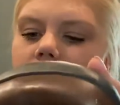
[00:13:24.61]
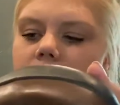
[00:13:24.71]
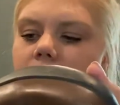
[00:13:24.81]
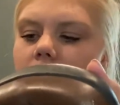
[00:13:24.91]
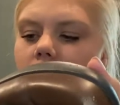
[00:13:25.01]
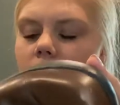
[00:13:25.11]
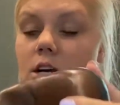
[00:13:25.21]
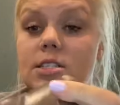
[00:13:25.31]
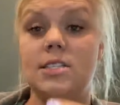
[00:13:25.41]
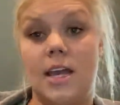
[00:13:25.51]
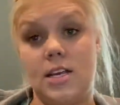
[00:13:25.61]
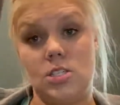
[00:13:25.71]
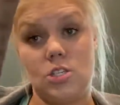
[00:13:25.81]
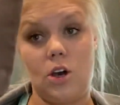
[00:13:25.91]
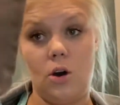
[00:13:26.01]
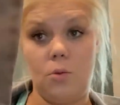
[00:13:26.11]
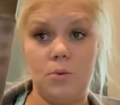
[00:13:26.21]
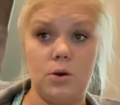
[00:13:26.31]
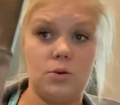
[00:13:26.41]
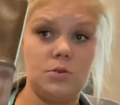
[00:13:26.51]
They are Danceco
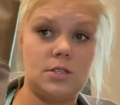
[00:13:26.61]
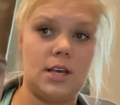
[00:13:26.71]
boots.